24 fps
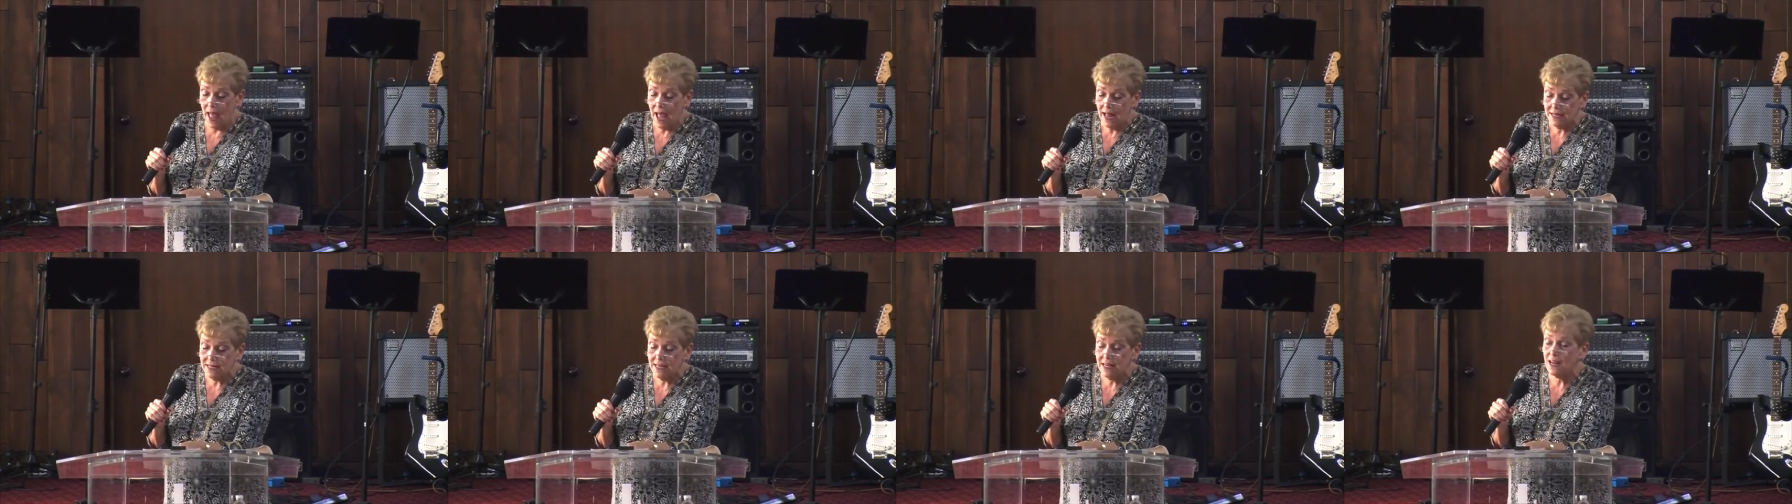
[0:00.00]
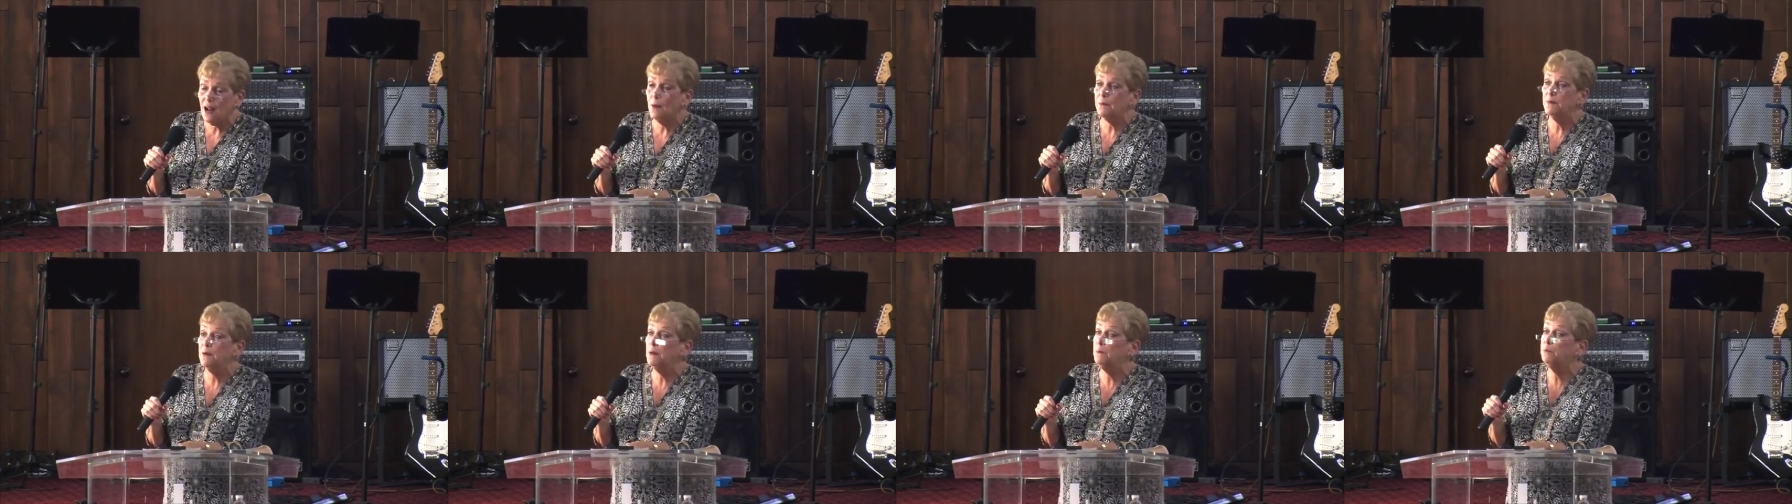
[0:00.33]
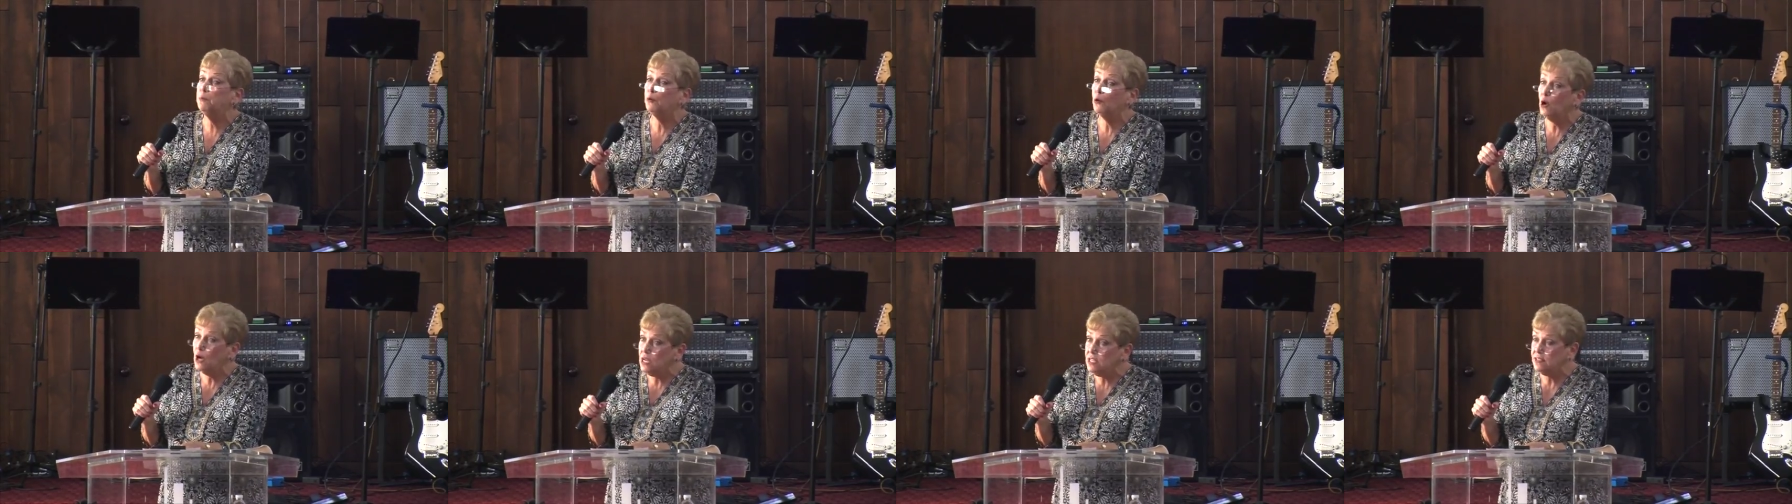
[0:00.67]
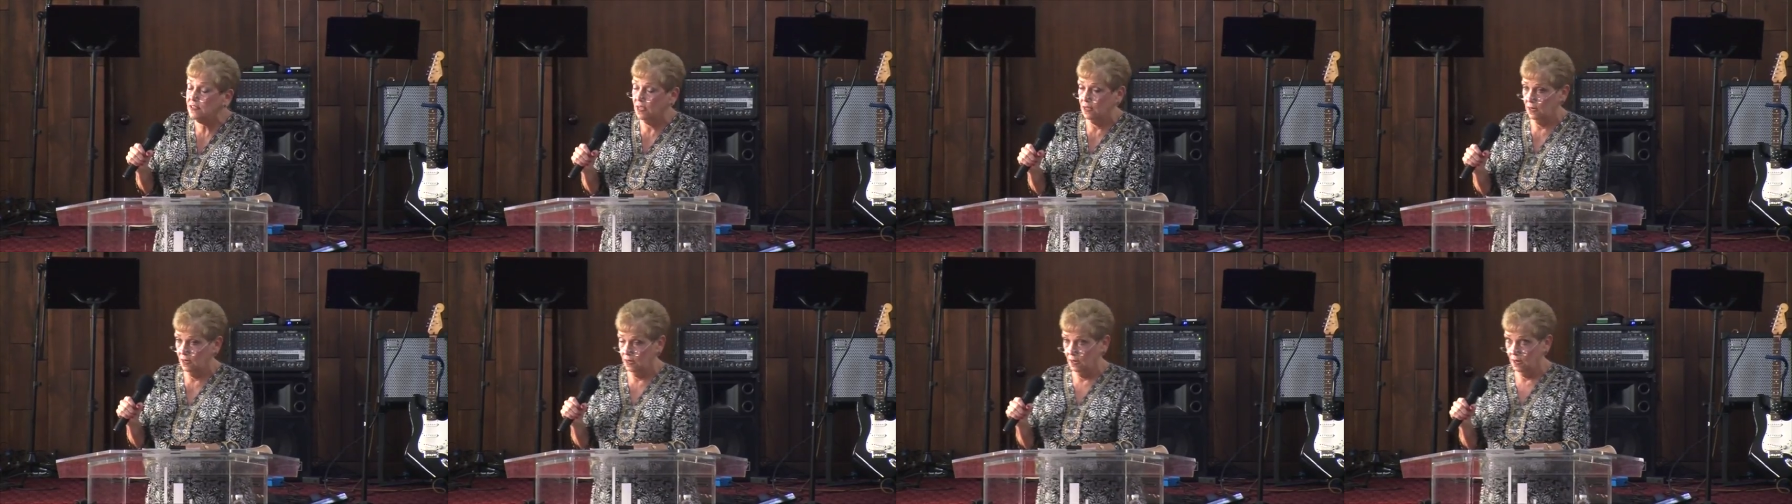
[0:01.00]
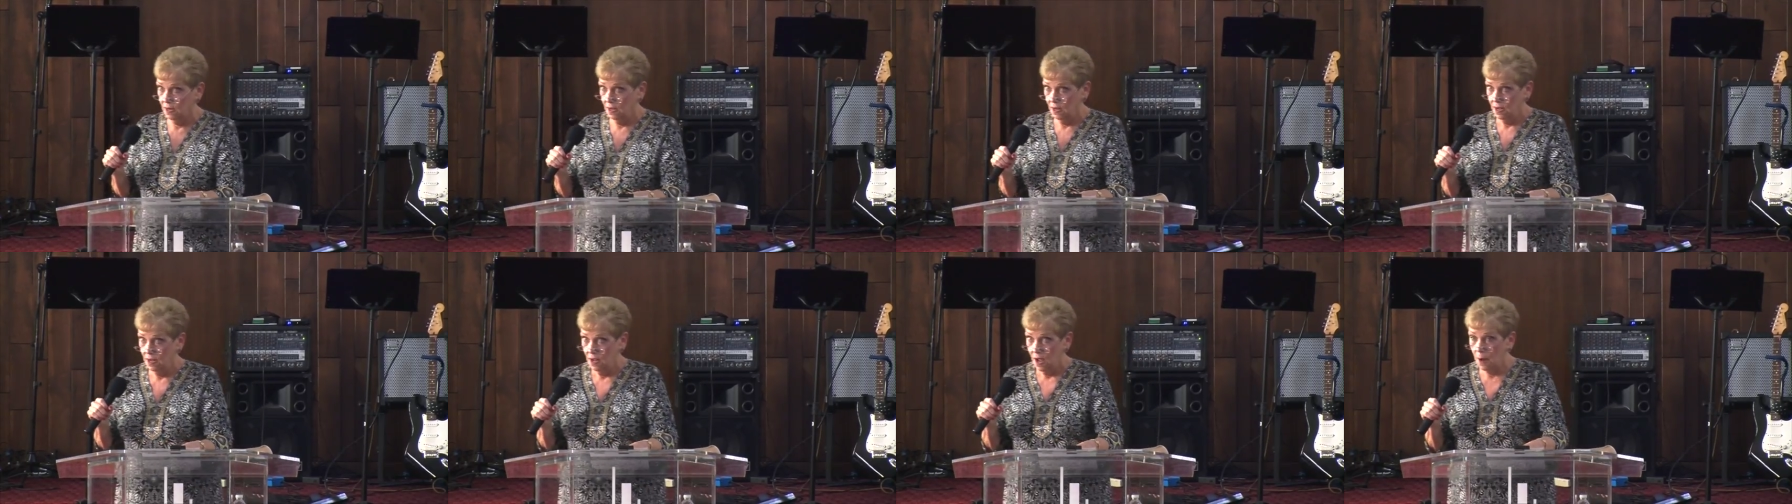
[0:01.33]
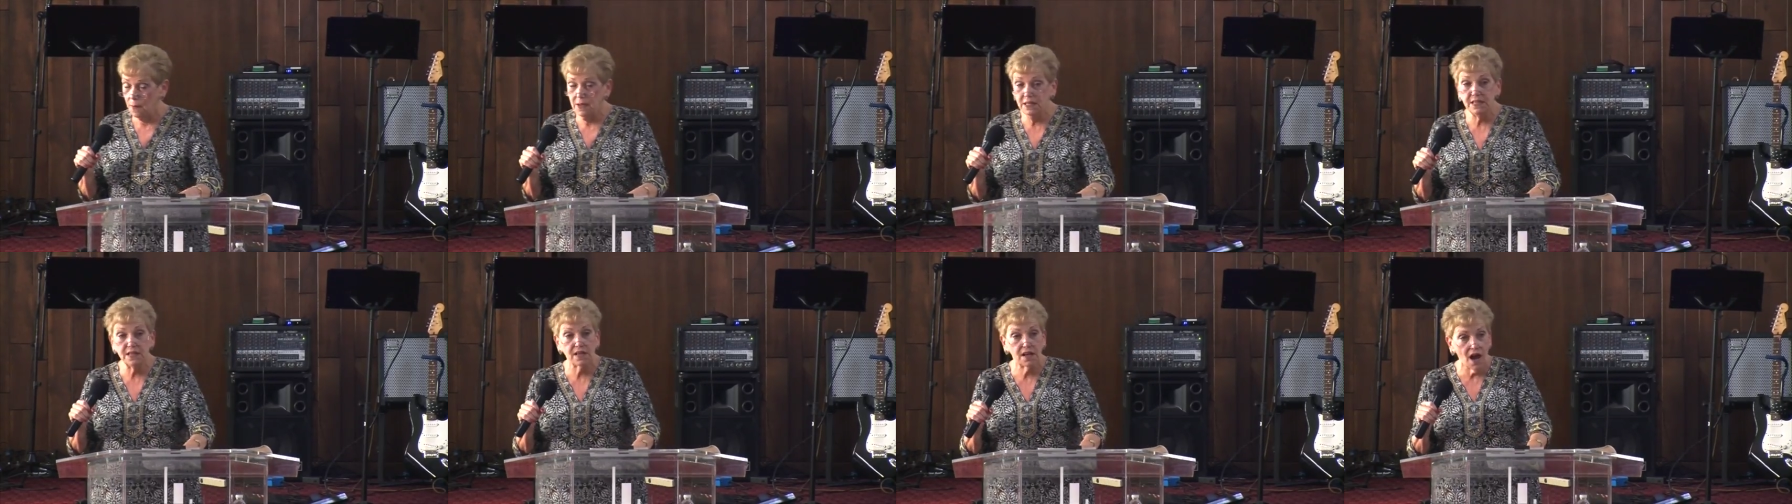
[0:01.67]
ended up in prison. I
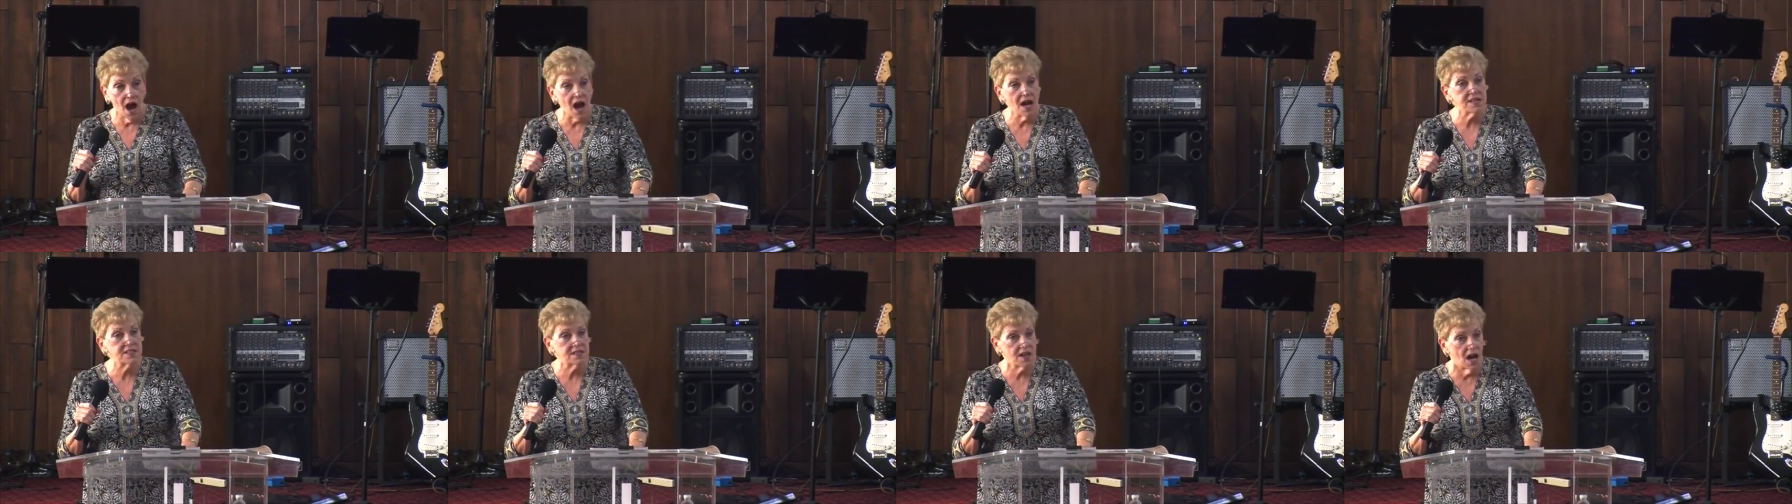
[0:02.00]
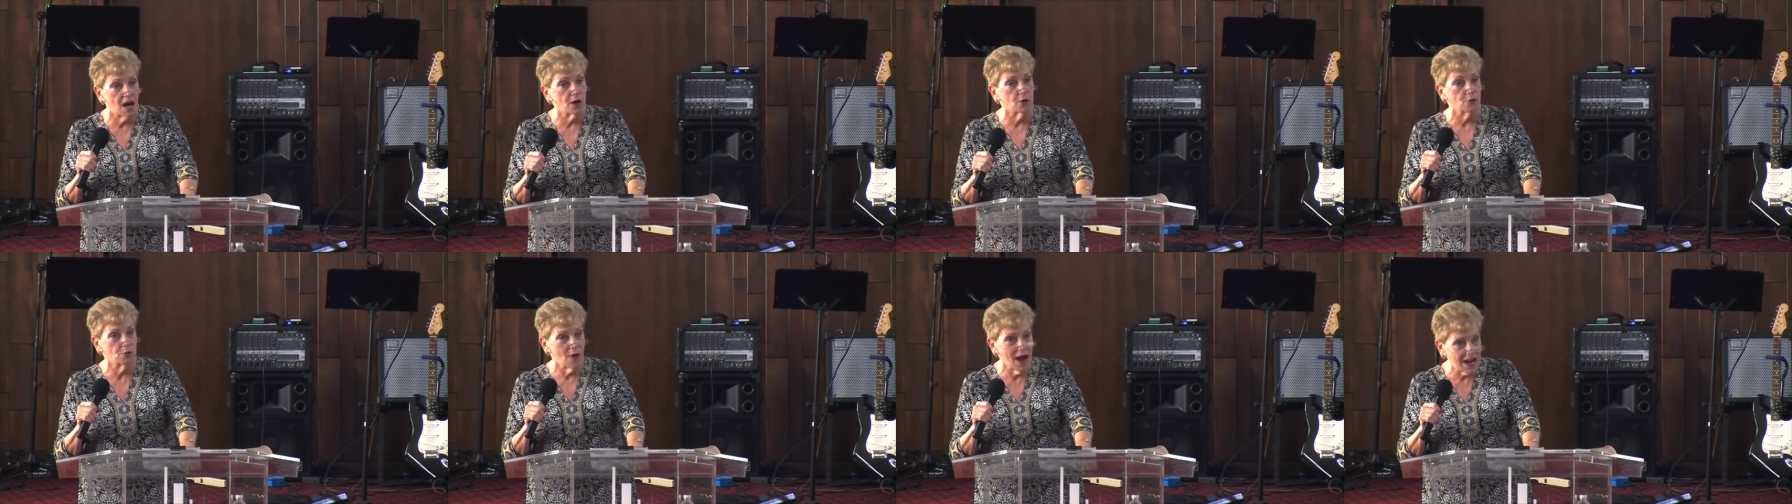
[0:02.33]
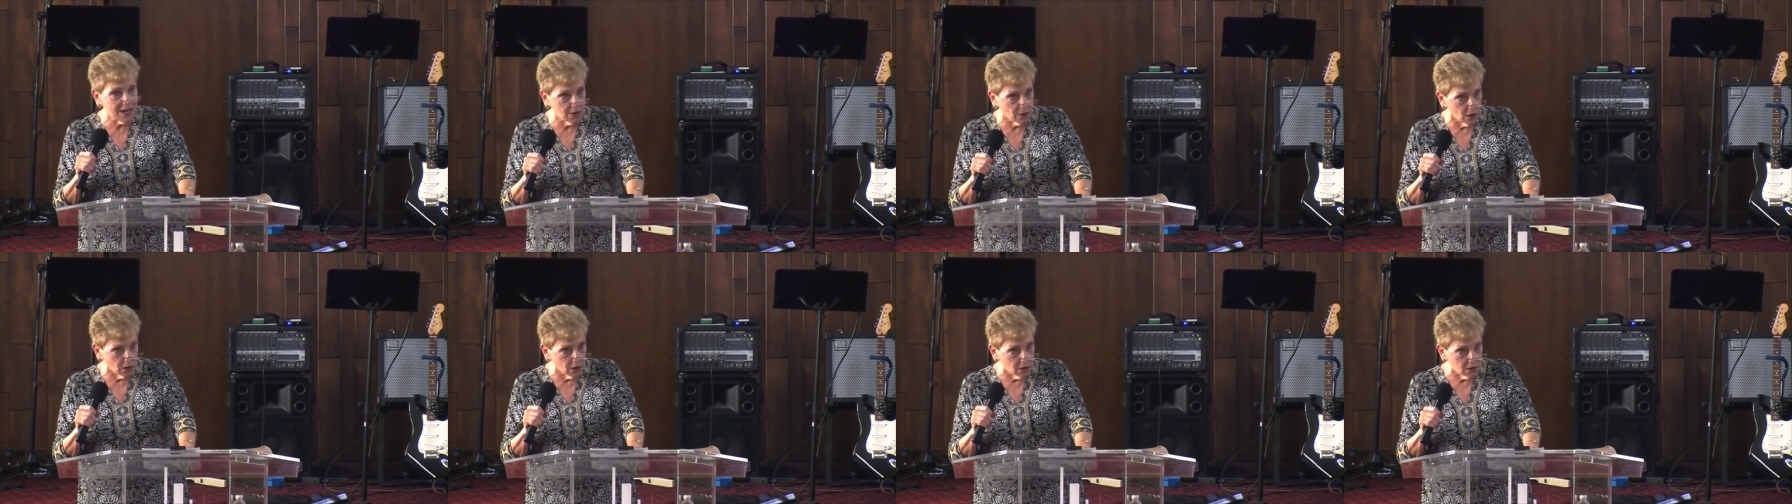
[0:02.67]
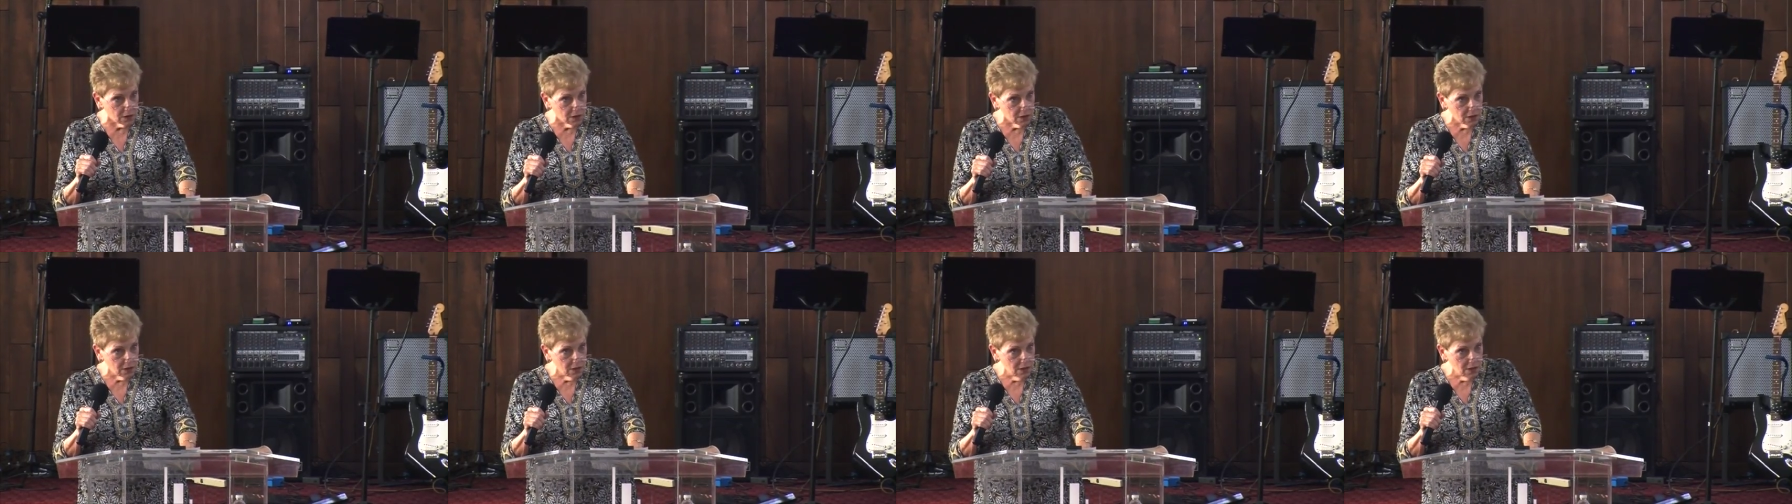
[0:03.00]
mean, the guy's got a record.